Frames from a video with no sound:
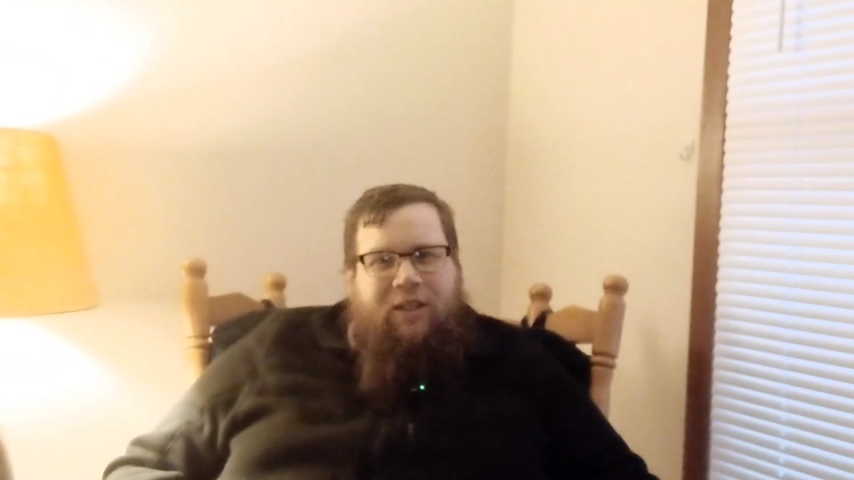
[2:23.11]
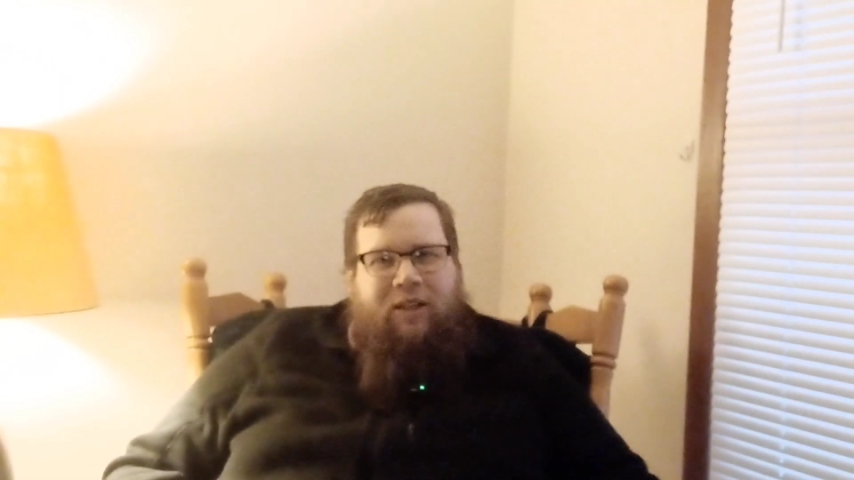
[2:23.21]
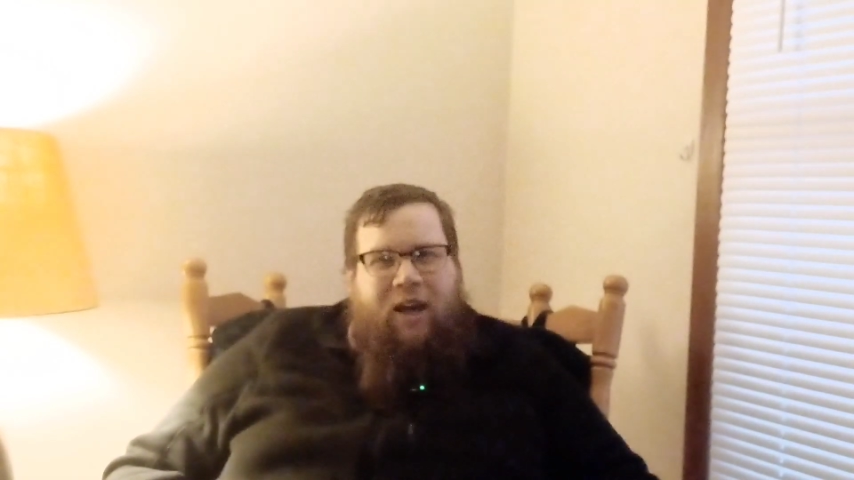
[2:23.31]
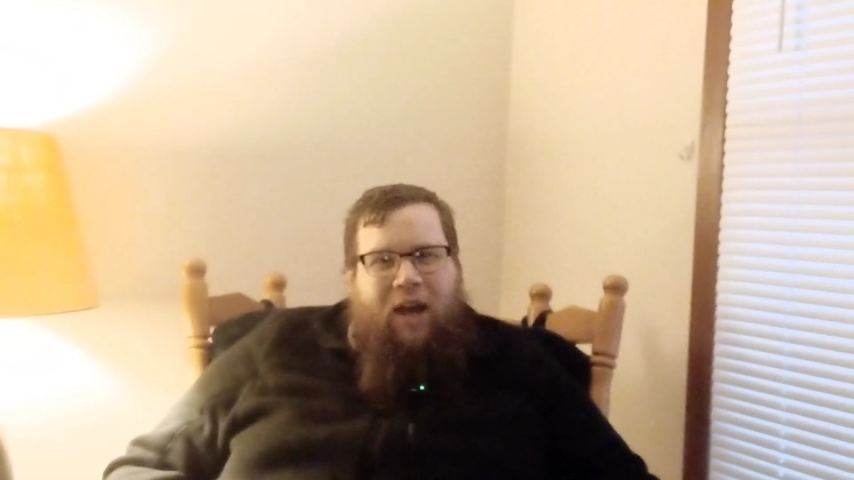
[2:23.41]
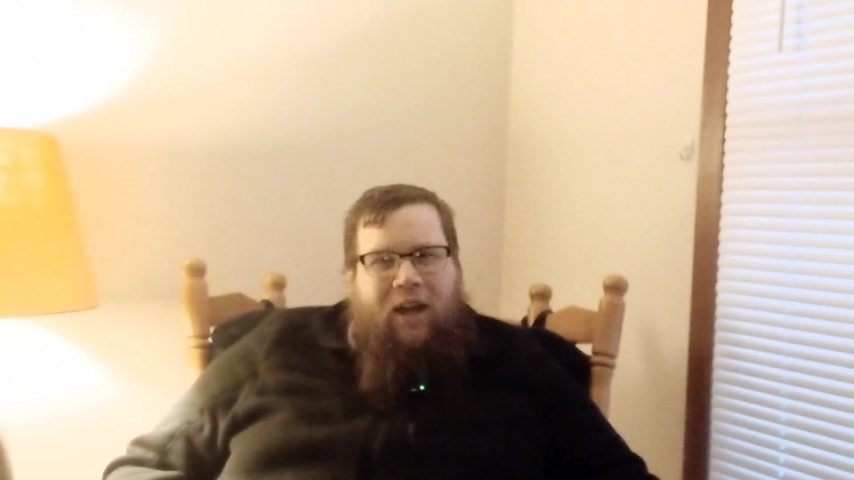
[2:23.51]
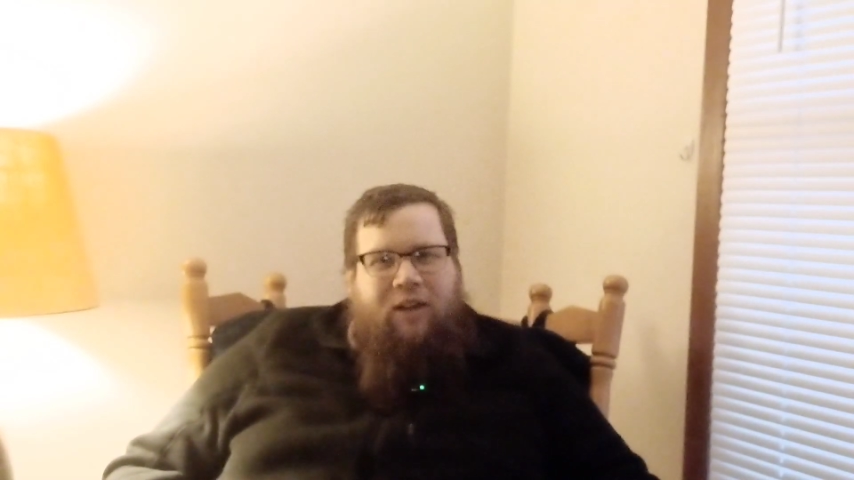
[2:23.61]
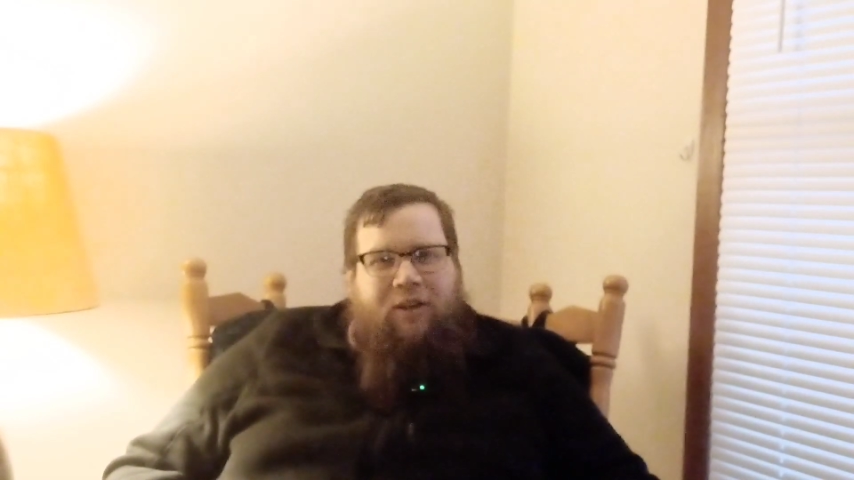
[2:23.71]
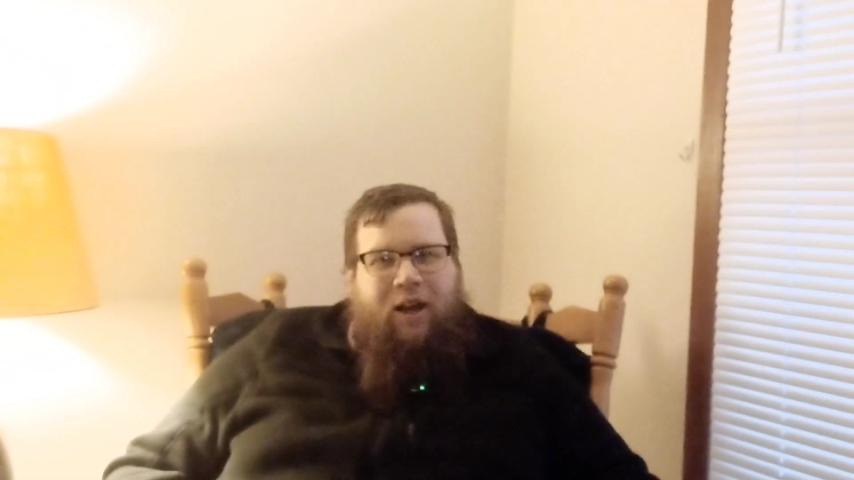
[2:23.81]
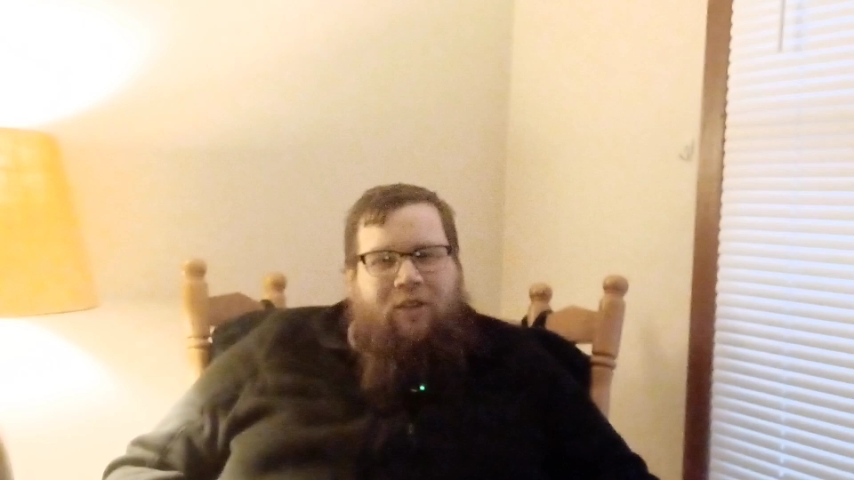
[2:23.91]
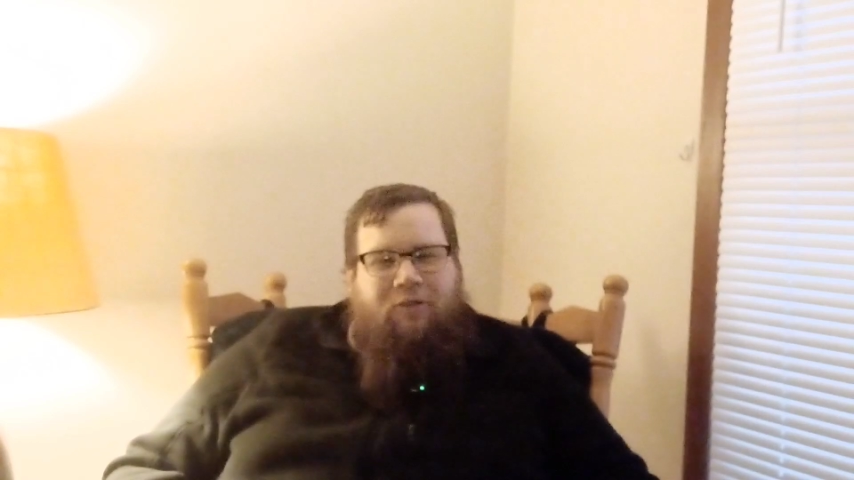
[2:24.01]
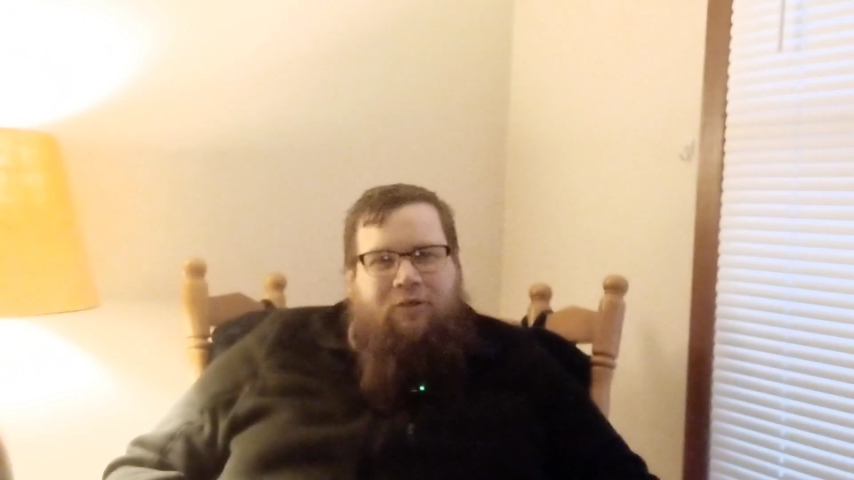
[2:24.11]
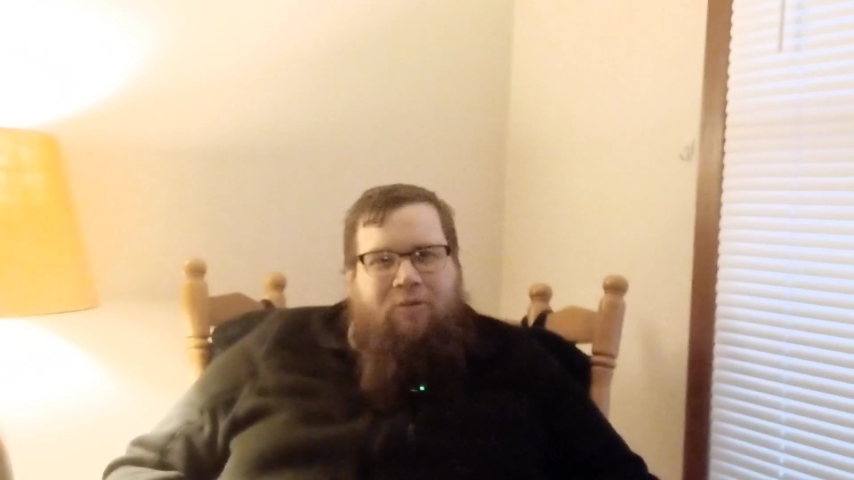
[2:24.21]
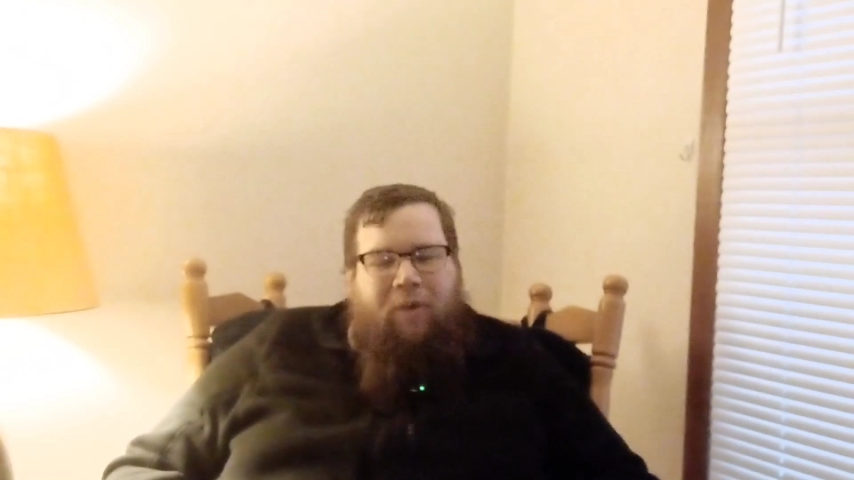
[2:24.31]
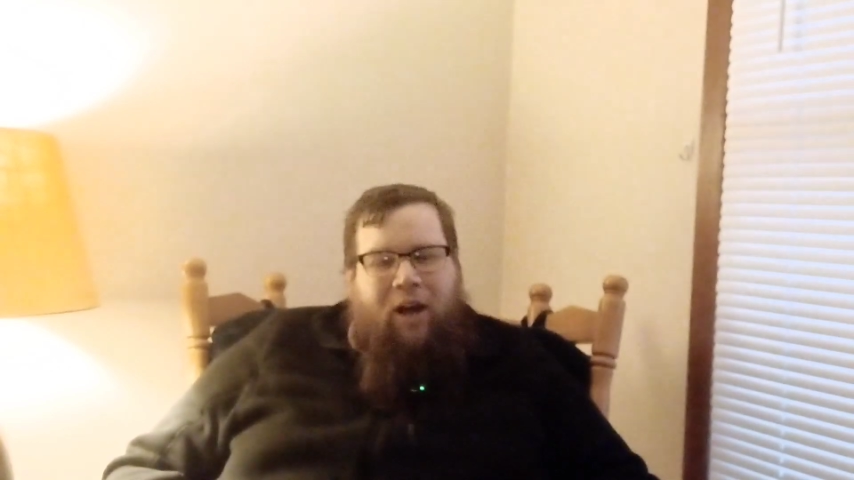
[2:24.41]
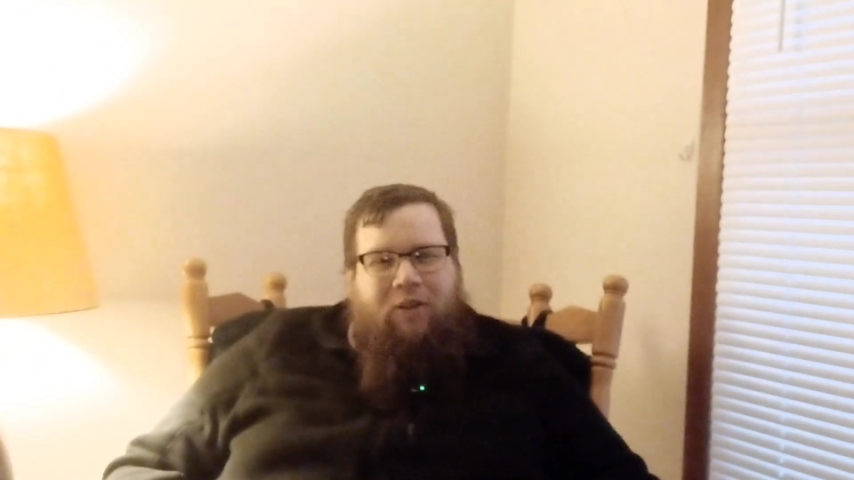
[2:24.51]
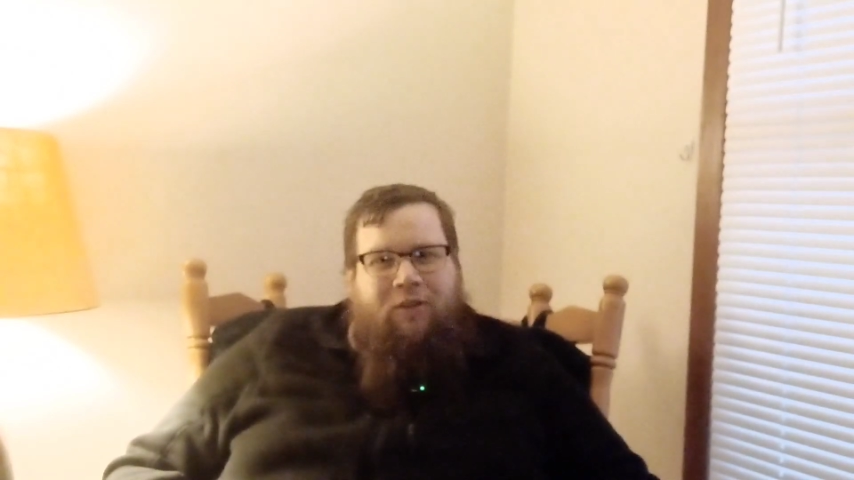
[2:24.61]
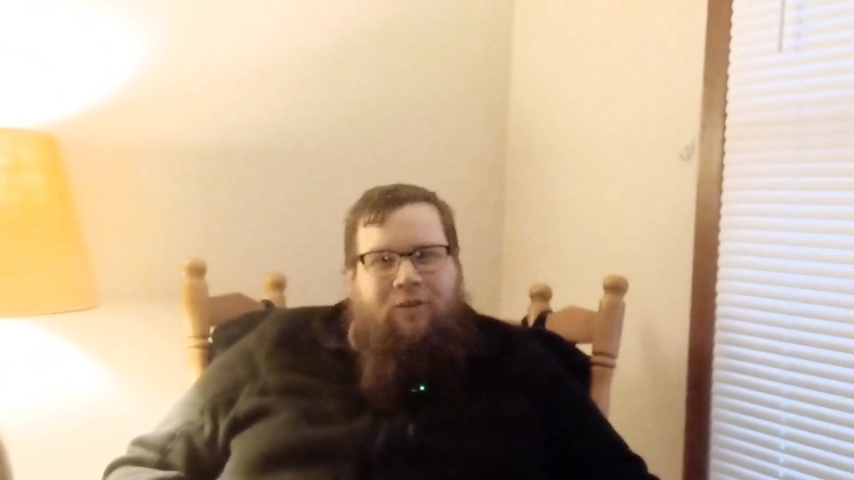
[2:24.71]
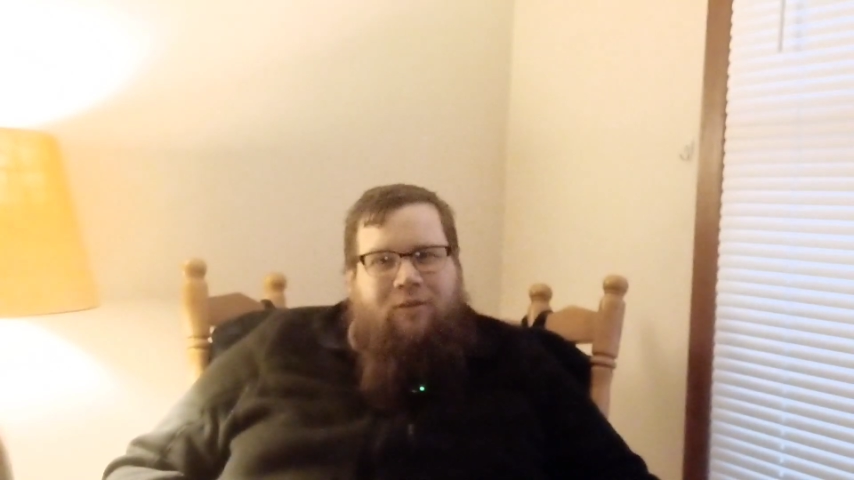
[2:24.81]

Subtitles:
gay and Heather knew about it.